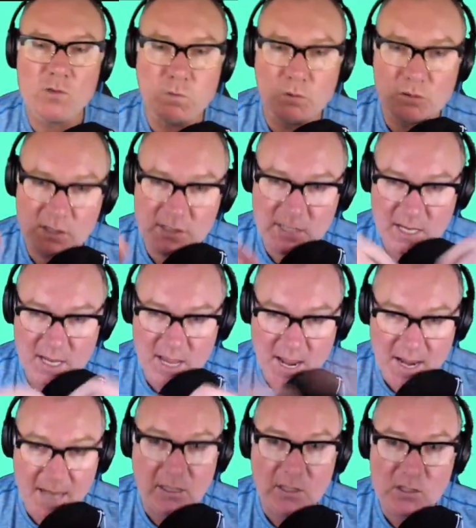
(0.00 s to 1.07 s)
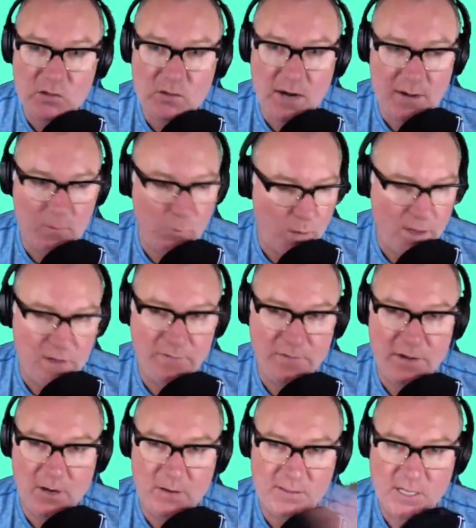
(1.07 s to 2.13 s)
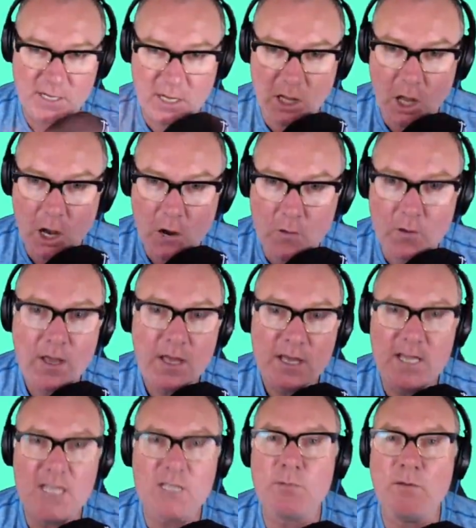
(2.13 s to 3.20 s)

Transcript: will just illustrate where your feet are. It's like, hello, here's my